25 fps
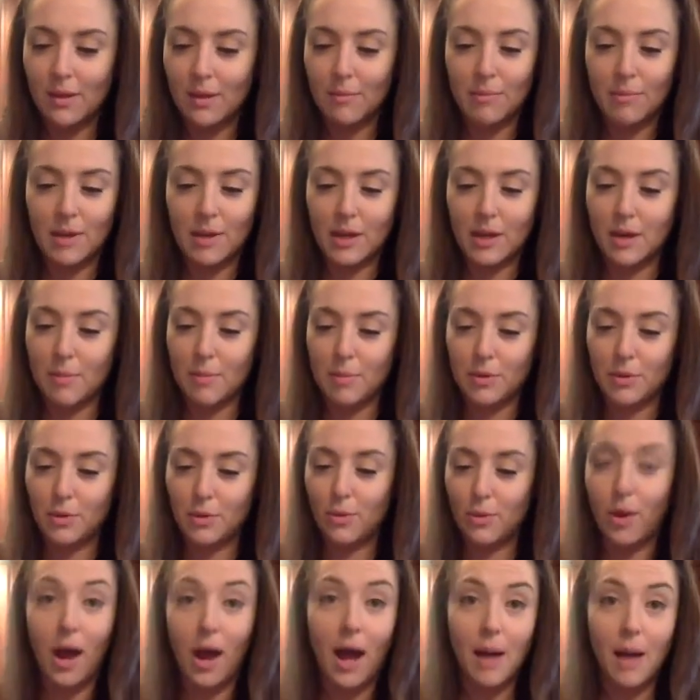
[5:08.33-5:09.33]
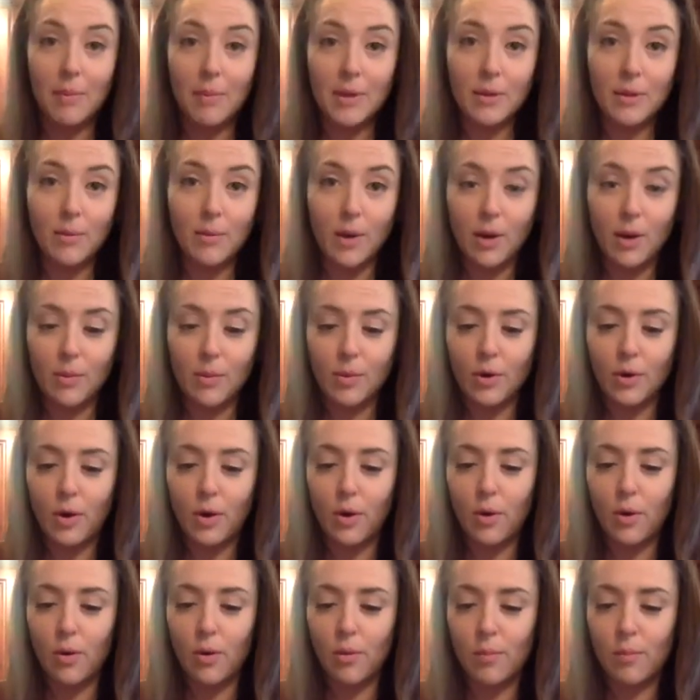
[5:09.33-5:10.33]
pick up a new hobby while we're
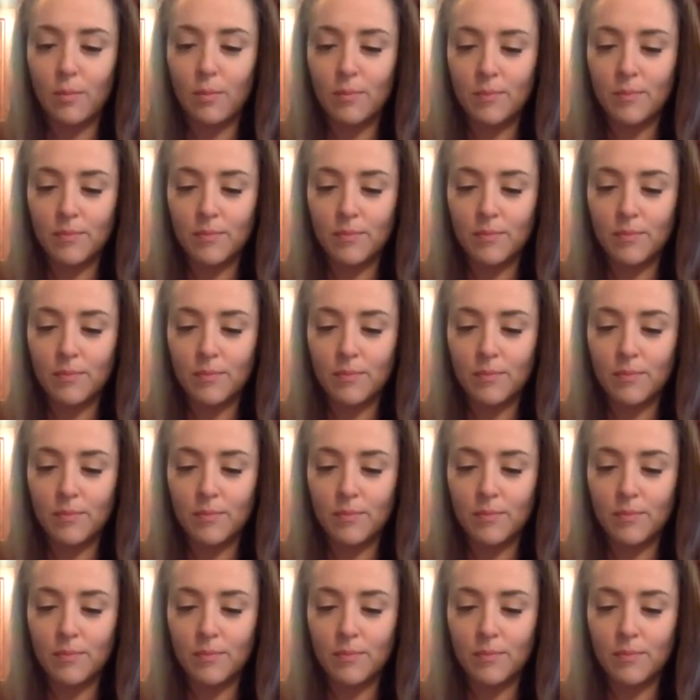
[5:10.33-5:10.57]
home.